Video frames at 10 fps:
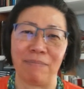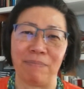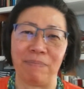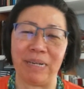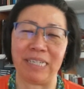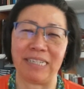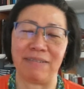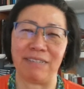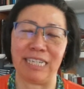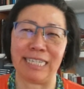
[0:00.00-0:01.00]
but
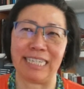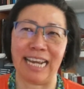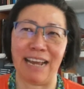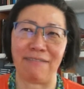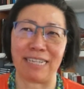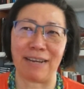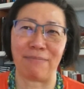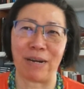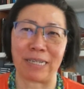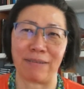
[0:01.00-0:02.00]
just having that
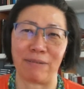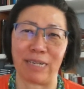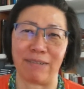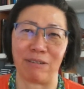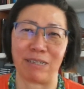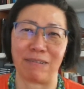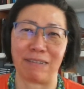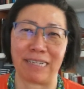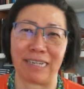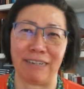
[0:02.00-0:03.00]
proximity, we're
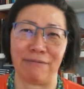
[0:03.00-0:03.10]
doing